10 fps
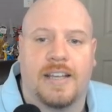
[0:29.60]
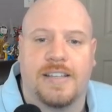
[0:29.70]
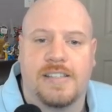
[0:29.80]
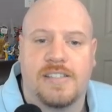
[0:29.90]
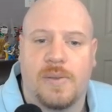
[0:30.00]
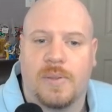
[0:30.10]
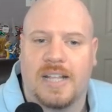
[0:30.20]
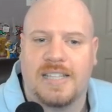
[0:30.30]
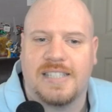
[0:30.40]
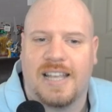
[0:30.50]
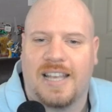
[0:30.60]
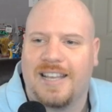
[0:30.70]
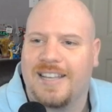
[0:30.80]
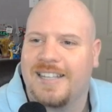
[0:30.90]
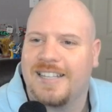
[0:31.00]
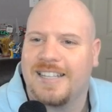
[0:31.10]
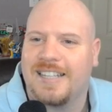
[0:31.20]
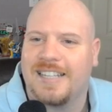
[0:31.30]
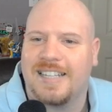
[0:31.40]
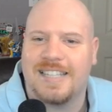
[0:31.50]
So
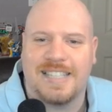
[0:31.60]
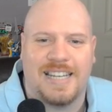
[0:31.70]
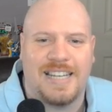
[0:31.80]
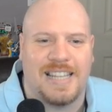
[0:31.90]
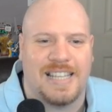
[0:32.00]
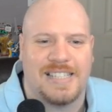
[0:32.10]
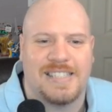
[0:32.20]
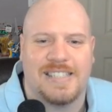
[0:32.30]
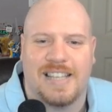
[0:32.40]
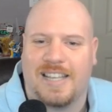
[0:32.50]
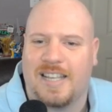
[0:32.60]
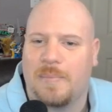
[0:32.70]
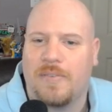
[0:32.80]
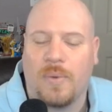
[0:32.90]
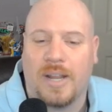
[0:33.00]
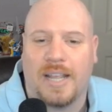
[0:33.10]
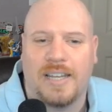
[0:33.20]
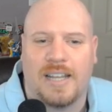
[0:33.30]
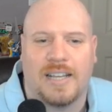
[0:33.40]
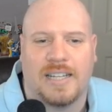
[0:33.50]
let's get into this.
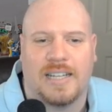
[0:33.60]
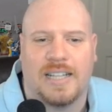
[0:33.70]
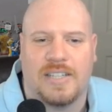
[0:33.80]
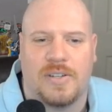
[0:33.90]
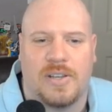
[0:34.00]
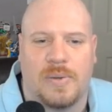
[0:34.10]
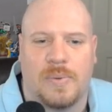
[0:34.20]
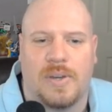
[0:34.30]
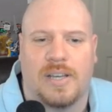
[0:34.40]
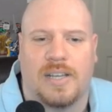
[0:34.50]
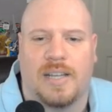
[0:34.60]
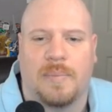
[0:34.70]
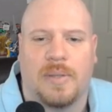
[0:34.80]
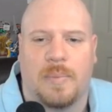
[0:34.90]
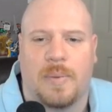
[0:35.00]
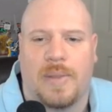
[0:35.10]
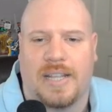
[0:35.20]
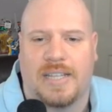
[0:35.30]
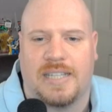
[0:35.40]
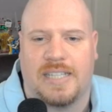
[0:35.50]
Beforehand, I'm gonna let you know I'm gonna be
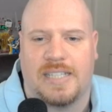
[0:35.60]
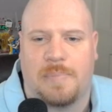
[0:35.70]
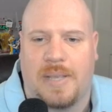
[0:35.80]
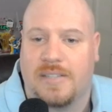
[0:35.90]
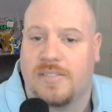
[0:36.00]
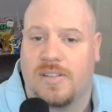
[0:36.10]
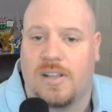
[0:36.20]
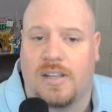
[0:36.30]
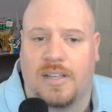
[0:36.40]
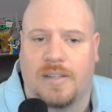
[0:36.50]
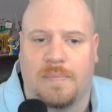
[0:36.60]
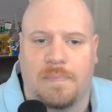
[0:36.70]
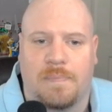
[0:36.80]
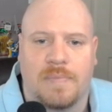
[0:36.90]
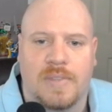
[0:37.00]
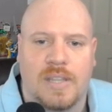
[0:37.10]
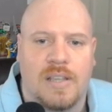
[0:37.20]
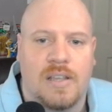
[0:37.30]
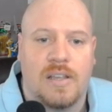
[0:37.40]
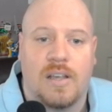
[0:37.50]
ranking these based
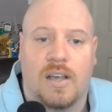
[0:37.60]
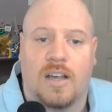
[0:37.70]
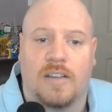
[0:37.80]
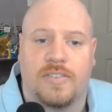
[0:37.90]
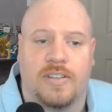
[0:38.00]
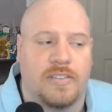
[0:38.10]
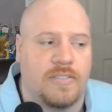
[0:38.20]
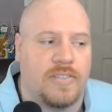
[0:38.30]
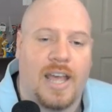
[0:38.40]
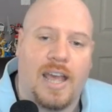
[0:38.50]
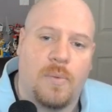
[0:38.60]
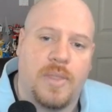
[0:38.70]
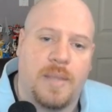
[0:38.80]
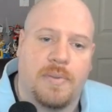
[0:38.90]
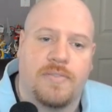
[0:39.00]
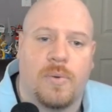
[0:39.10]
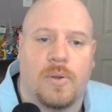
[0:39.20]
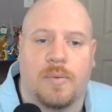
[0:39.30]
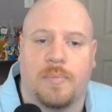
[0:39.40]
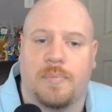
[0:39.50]
off of how they
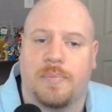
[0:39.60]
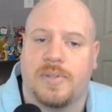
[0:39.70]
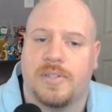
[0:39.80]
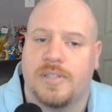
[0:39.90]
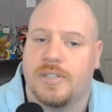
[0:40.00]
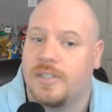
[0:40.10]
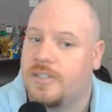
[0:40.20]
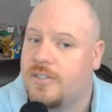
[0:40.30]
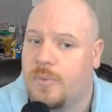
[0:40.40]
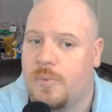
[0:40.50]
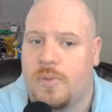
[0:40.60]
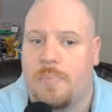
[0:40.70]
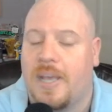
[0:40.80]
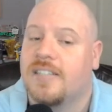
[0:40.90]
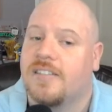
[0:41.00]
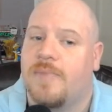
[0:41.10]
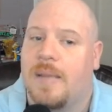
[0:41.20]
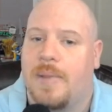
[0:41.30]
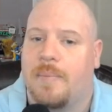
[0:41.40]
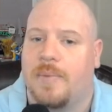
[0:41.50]
performed to the best of my
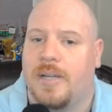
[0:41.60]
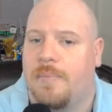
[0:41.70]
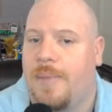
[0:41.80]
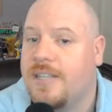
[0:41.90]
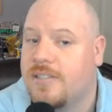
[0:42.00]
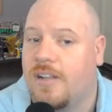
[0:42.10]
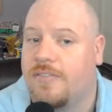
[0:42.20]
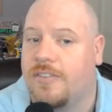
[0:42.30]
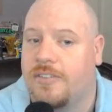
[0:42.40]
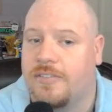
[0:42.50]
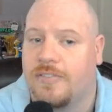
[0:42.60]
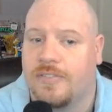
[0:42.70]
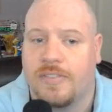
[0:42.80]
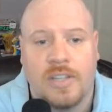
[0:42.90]
memory, based off of